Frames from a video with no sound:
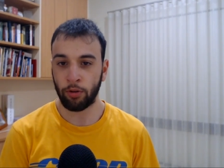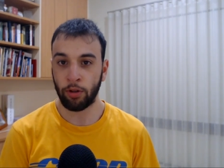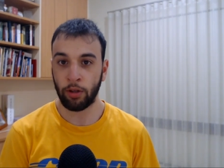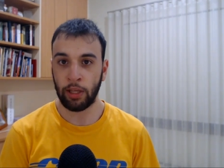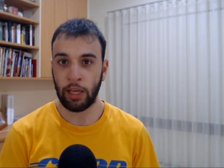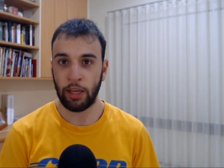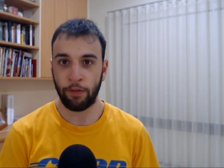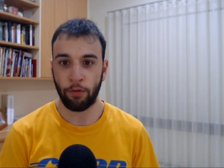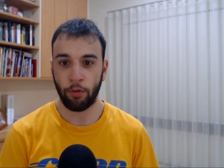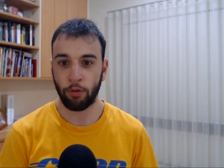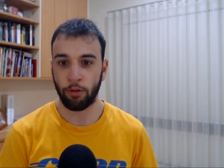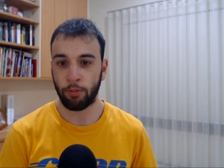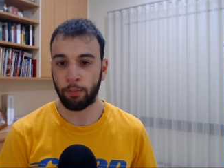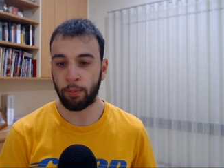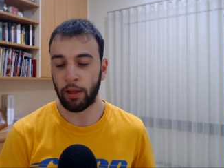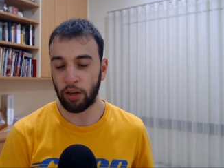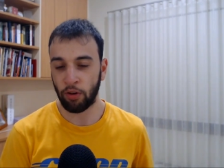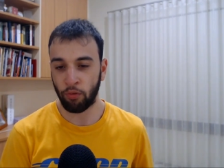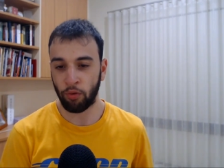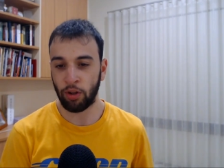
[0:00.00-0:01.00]
key forwards
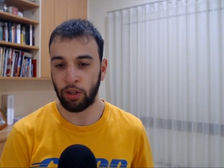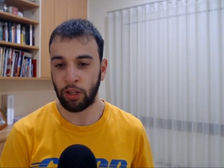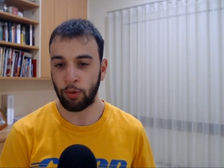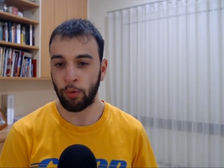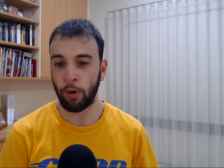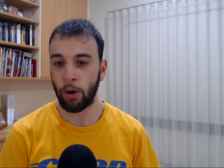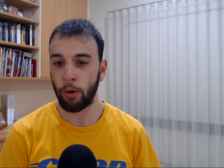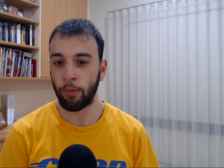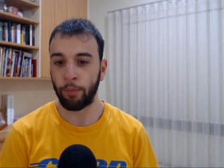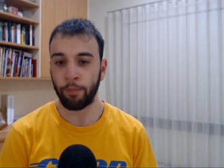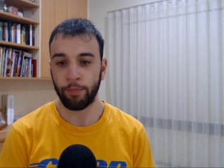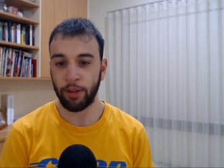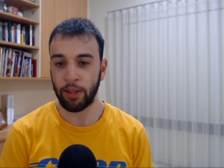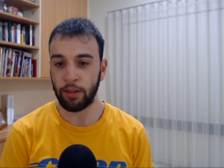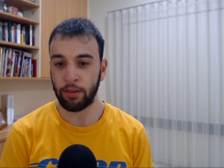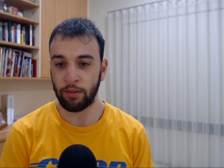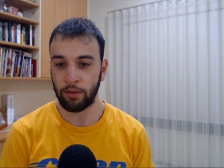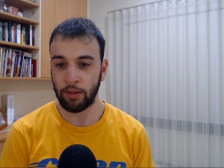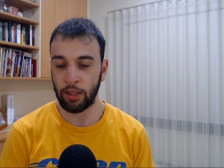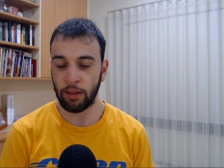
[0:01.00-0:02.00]
playing really well
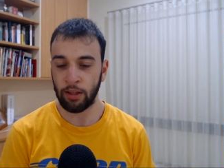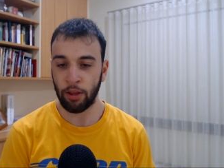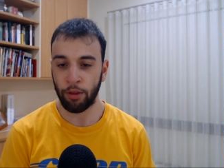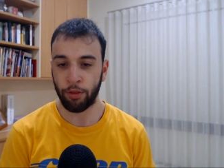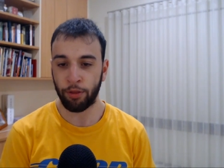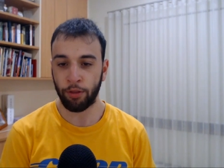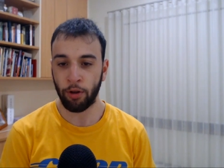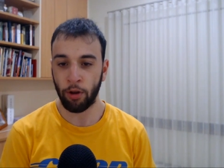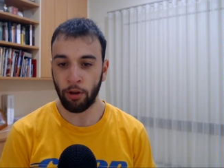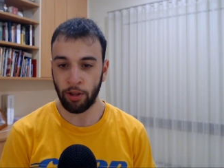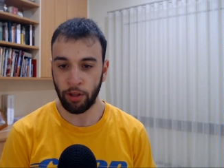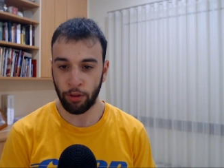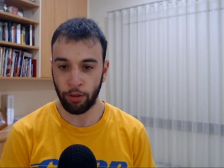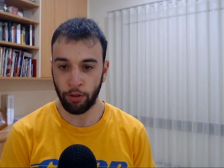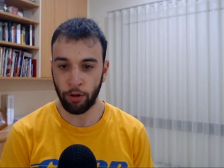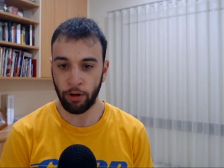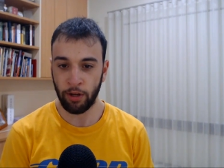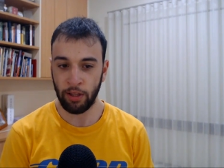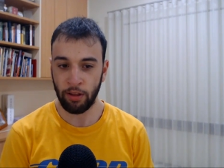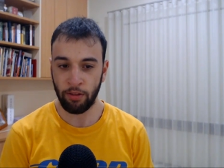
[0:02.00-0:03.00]
in their early
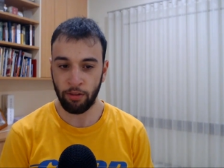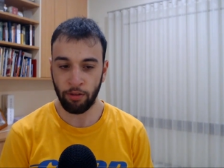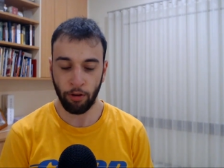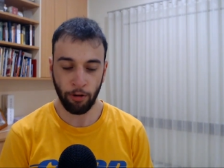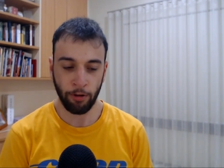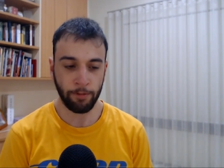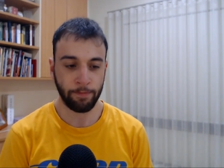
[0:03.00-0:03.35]
30s. So